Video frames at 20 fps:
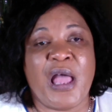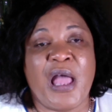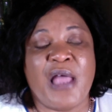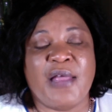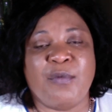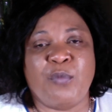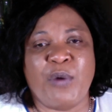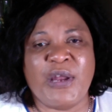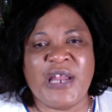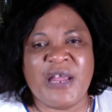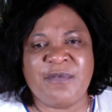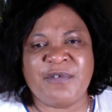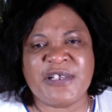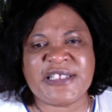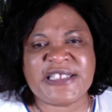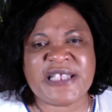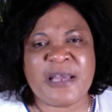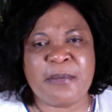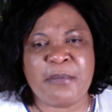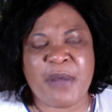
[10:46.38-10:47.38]
Whenever
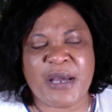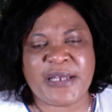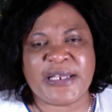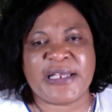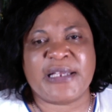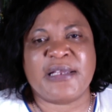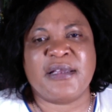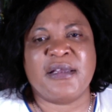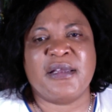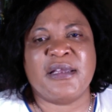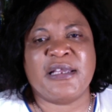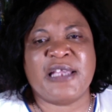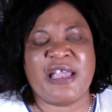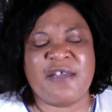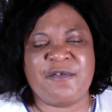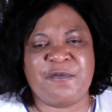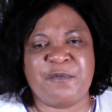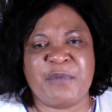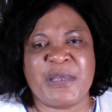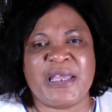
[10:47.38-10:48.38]
somebody
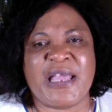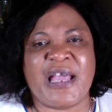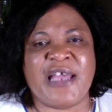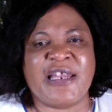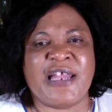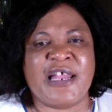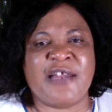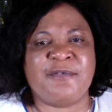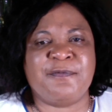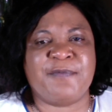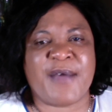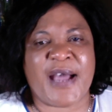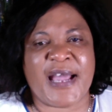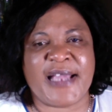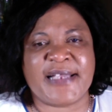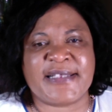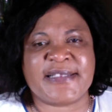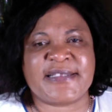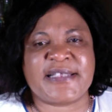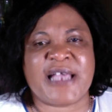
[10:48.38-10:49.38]
gives me an
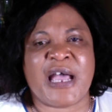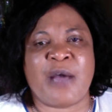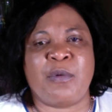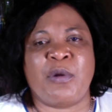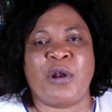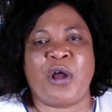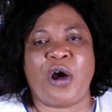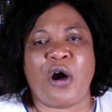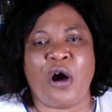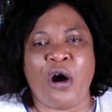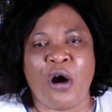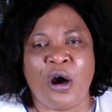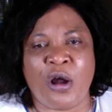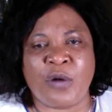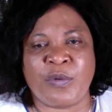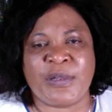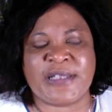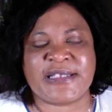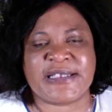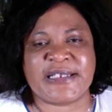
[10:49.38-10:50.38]
advice, I will
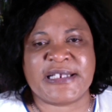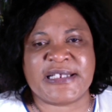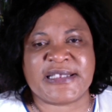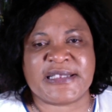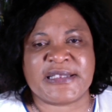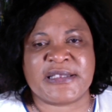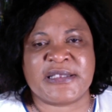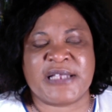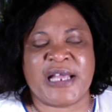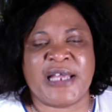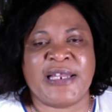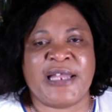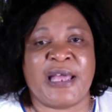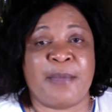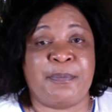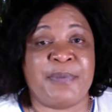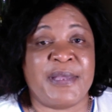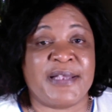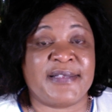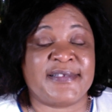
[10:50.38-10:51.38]
always listen, and I
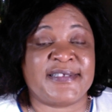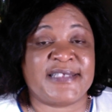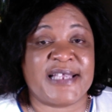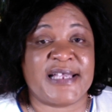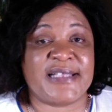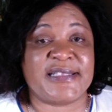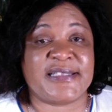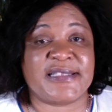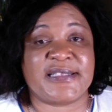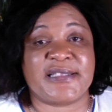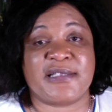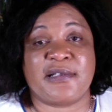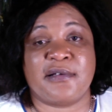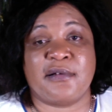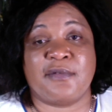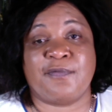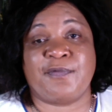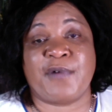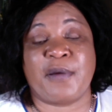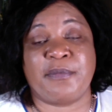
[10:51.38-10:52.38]
pick sense
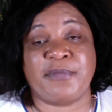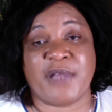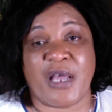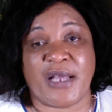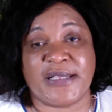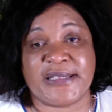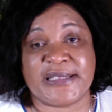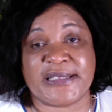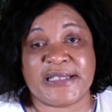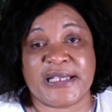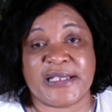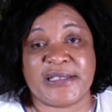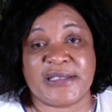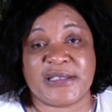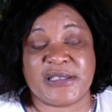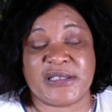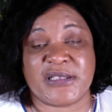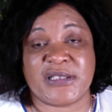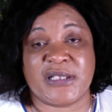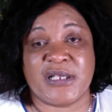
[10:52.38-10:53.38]
from
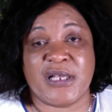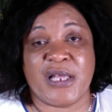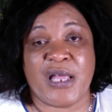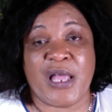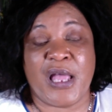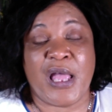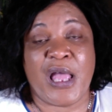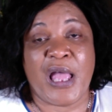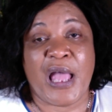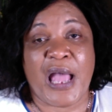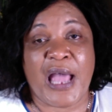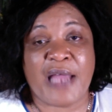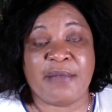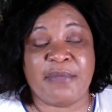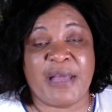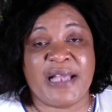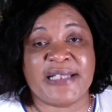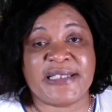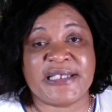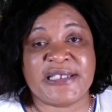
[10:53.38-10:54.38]
nonsense.
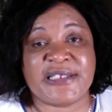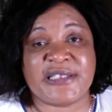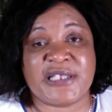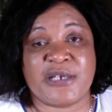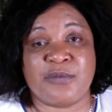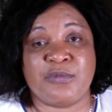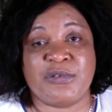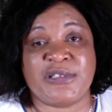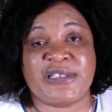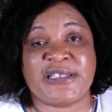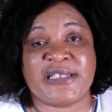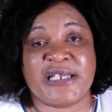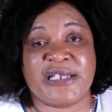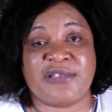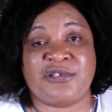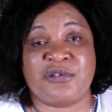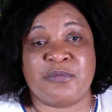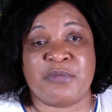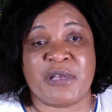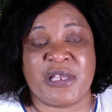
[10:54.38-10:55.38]
And my sister would say
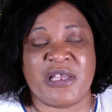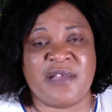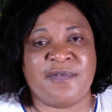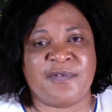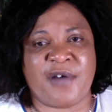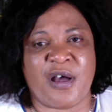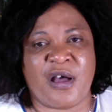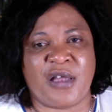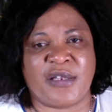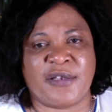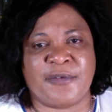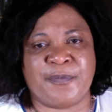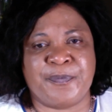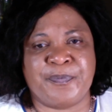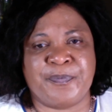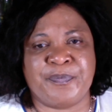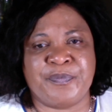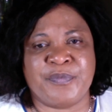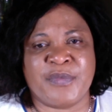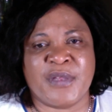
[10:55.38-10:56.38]
to me, Yvonne,
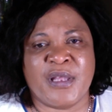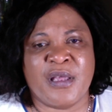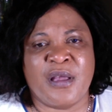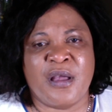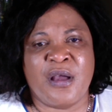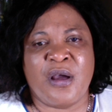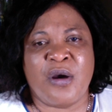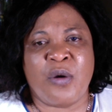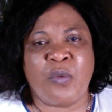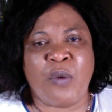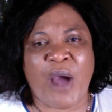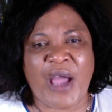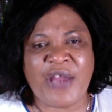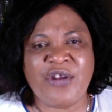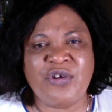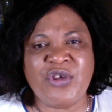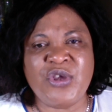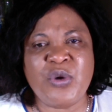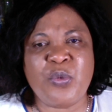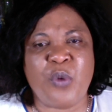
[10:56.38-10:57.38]
why
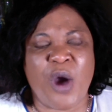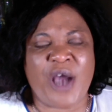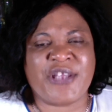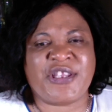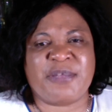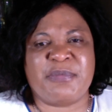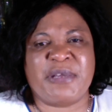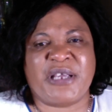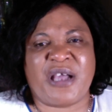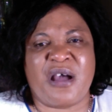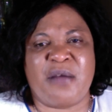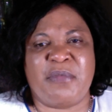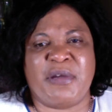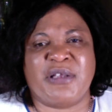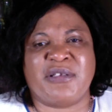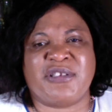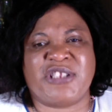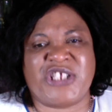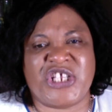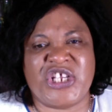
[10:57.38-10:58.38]
do you want to become
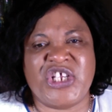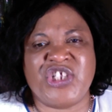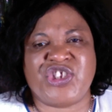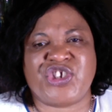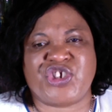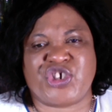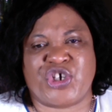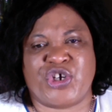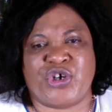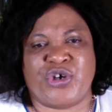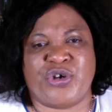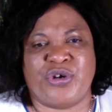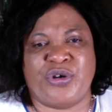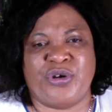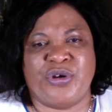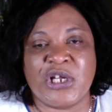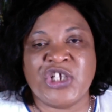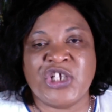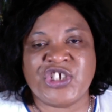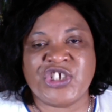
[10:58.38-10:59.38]
a teacher?
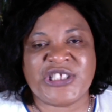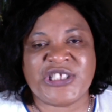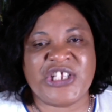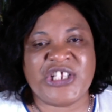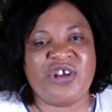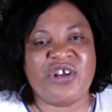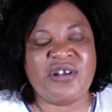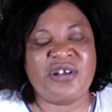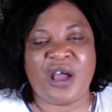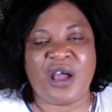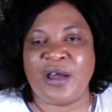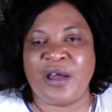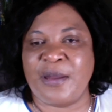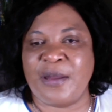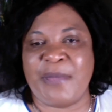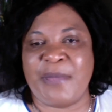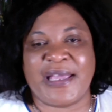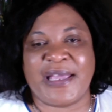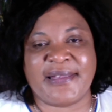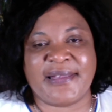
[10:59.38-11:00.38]
She said, you're not going to
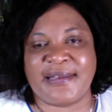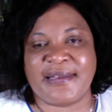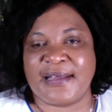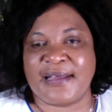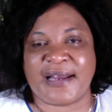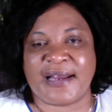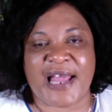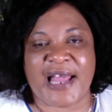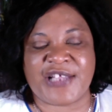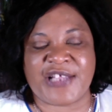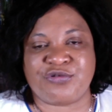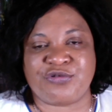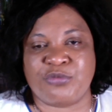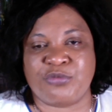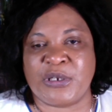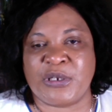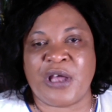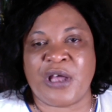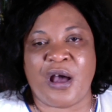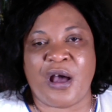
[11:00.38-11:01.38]
make it in a classroom
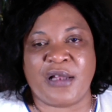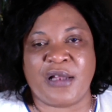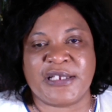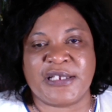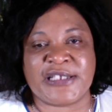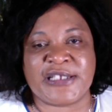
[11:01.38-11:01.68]
with all these